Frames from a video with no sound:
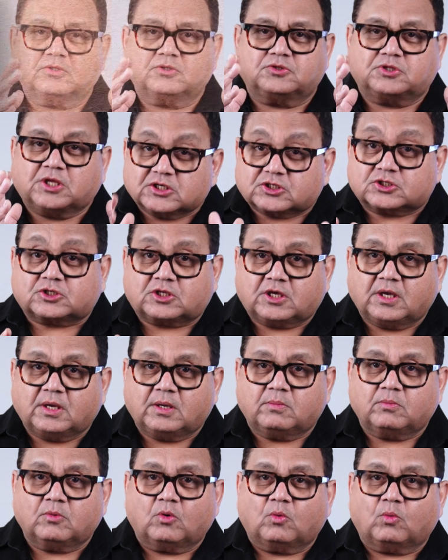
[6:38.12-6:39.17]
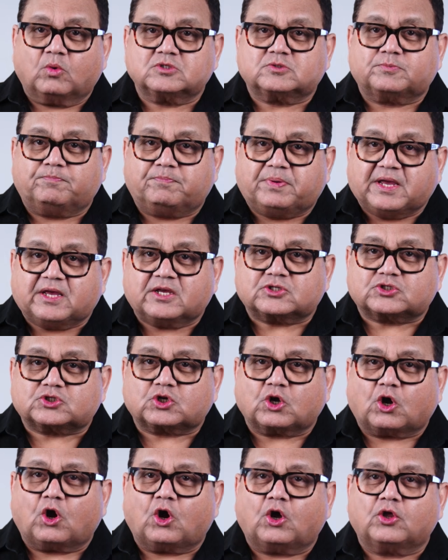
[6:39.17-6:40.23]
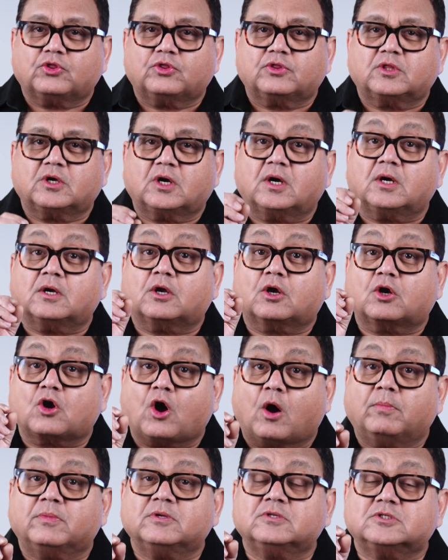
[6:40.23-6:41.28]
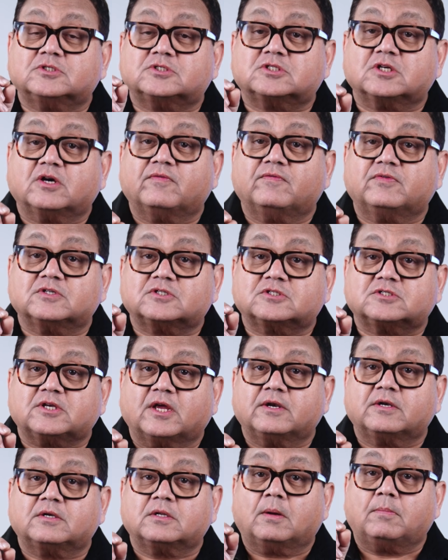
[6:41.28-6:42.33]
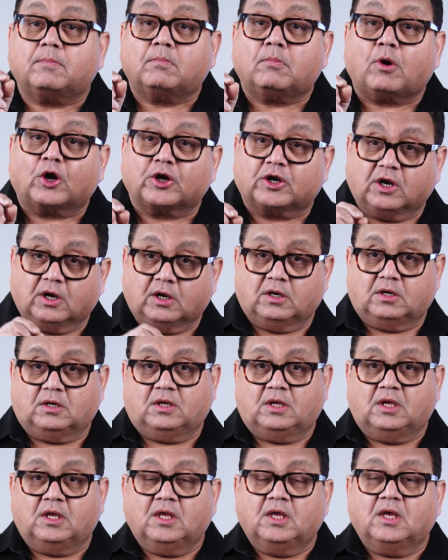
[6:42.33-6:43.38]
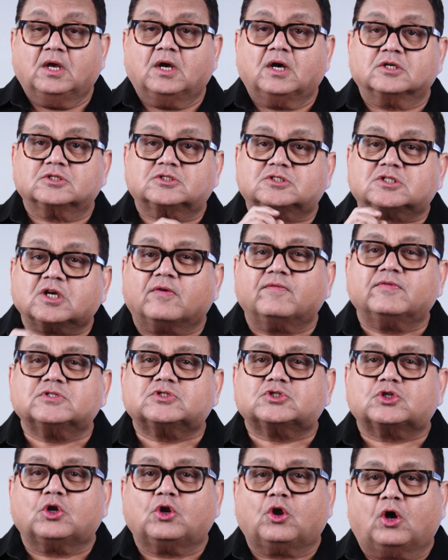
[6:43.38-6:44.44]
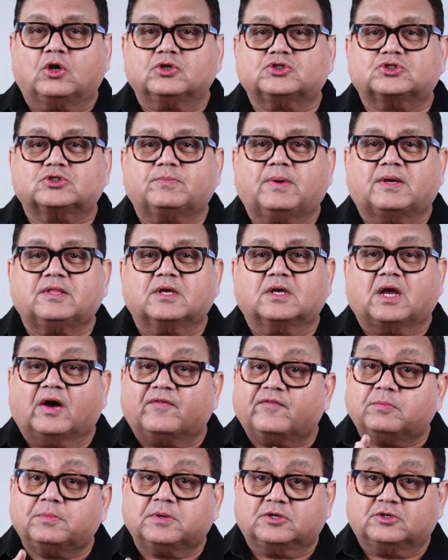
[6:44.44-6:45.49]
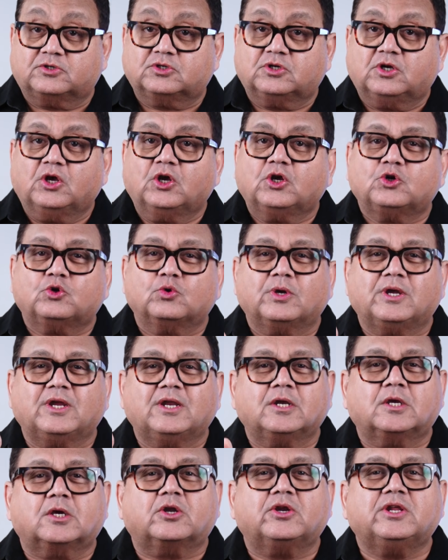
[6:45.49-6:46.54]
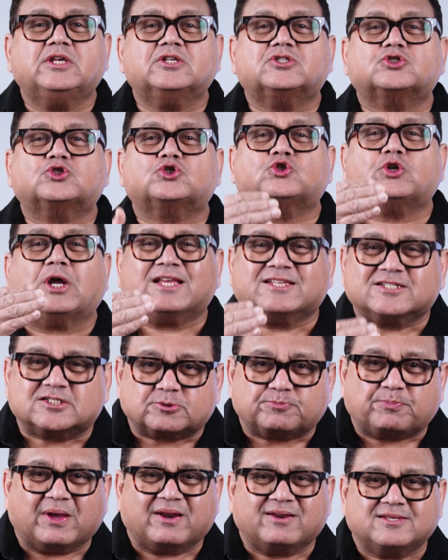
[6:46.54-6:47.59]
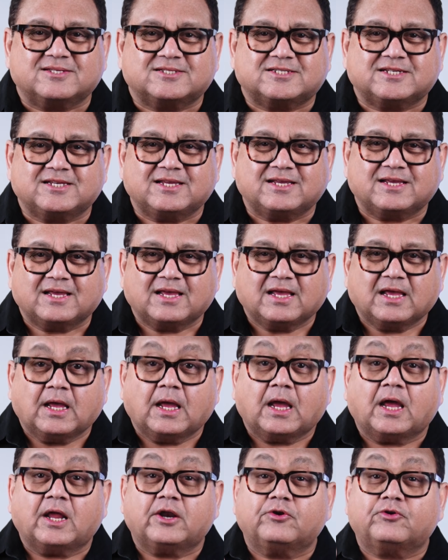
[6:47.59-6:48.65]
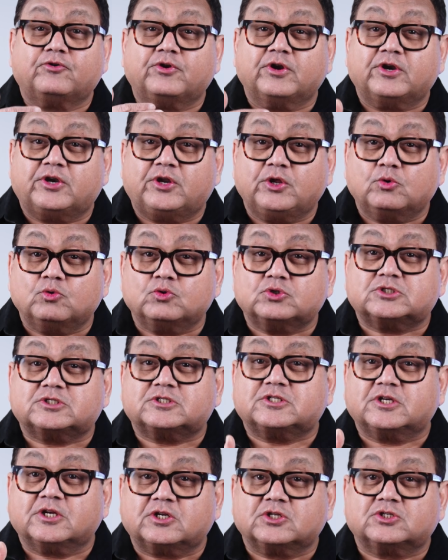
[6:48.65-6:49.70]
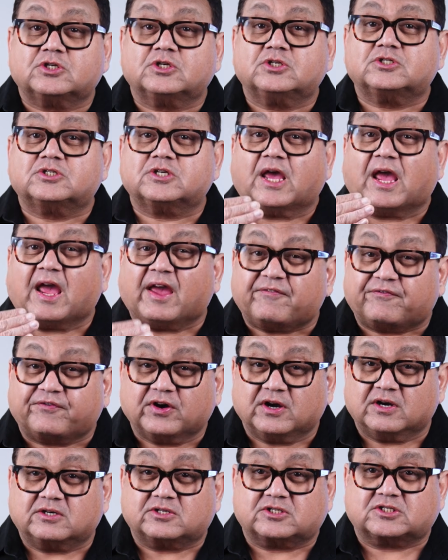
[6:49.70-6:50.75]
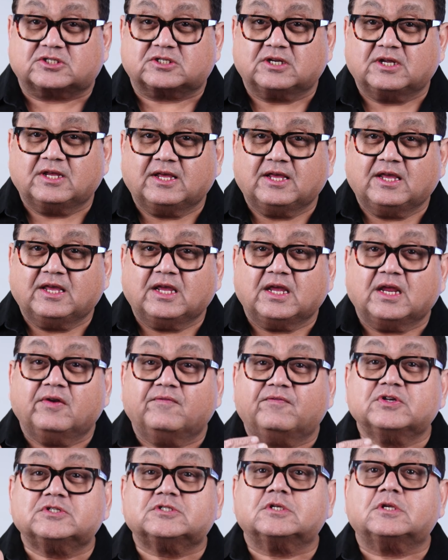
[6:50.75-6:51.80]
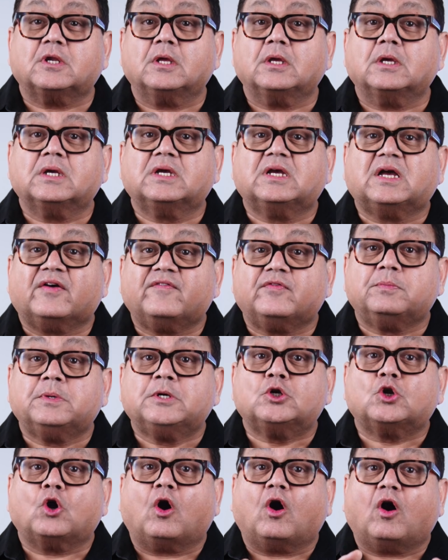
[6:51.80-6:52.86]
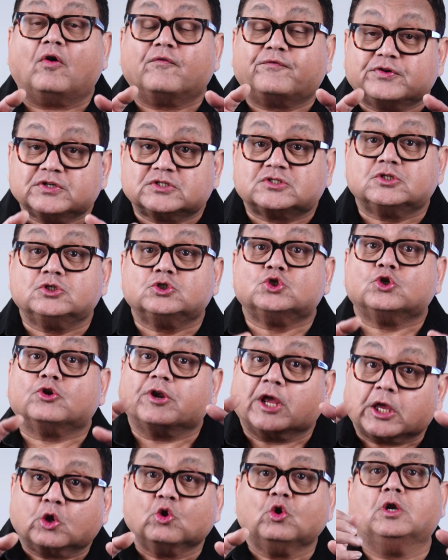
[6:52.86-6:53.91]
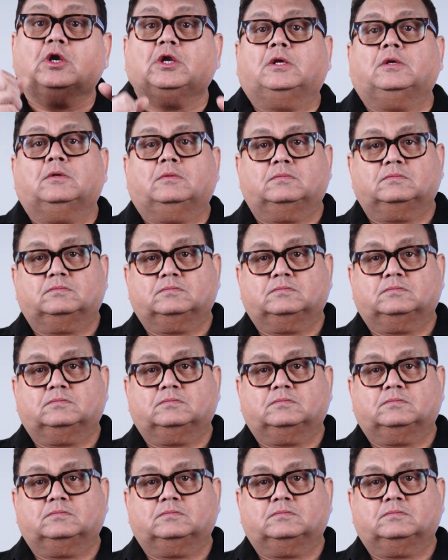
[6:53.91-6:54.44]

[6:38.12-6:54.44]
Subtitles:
This theme was based on the Common Service Centre model, a service launched by the government to increase transparency and reduce citizens' efforts in visiting government offices regularly.